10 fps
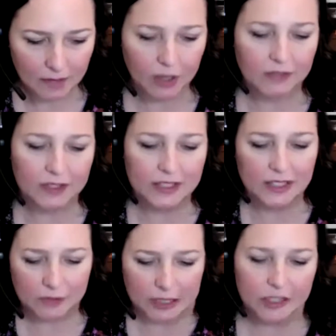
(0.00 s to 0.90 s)
we have a
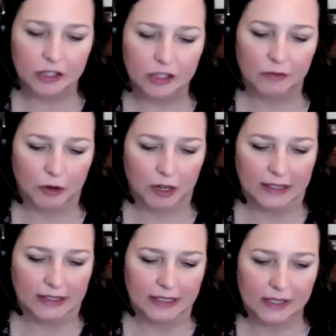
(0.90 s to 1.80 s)
definition for
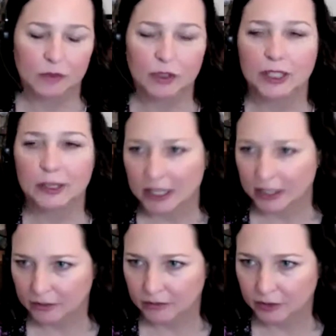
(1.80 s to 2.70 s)
it, that it's really
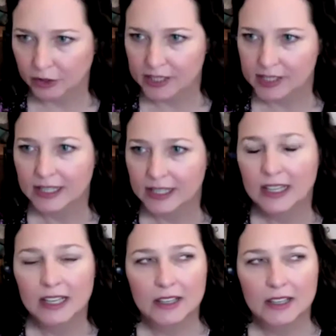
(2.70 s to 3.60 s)
about influence.
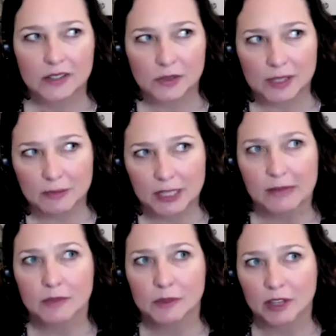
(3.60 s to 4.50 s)
So
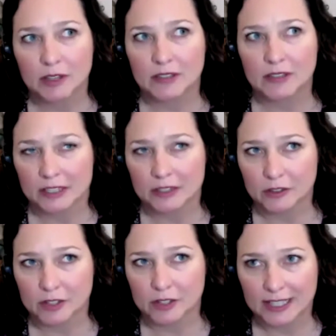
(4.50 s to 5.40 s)
sometimes we also have to
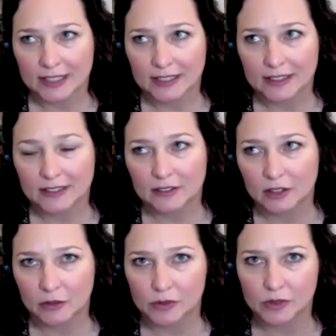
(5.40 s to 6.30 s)
understand
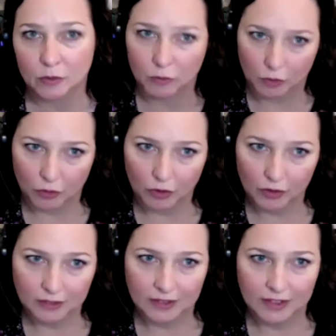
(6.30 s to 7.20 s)
there's the
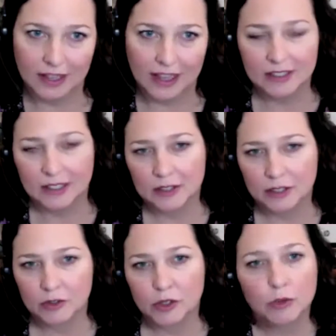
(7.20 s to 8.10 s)
role, and then
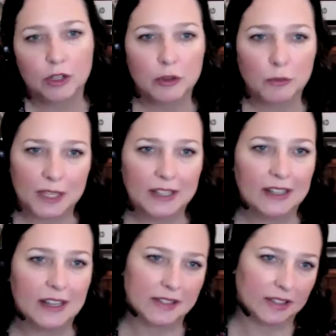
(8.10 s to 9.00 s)
there's, who are you
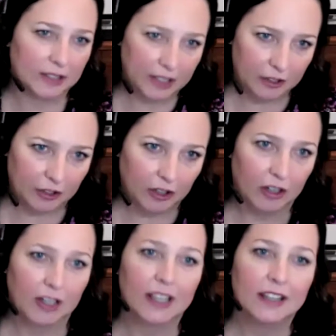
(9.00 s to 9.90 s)
being as a
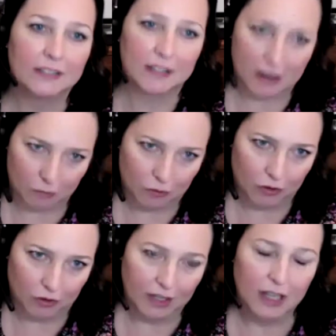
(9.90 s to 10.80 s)
leader in that
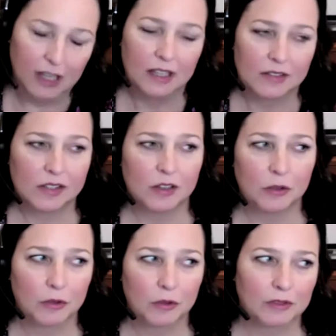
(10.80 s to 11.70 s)
role.
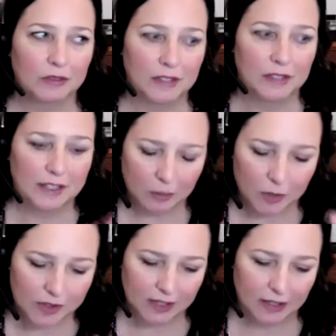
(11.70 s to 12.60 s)
So the
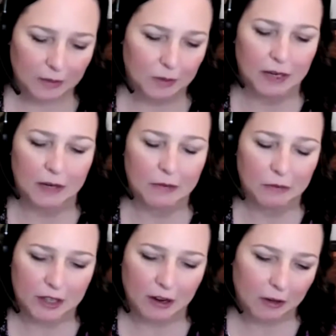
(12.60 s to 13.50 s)
examples that come to mind when
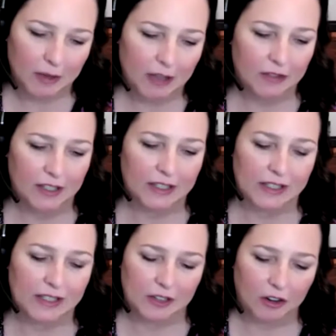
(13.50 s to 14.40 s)
we talk about
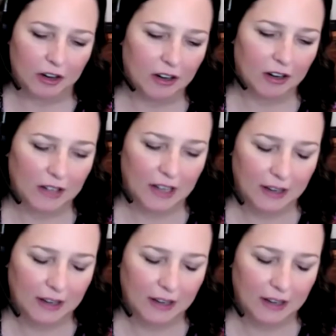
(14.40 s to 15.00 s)
this are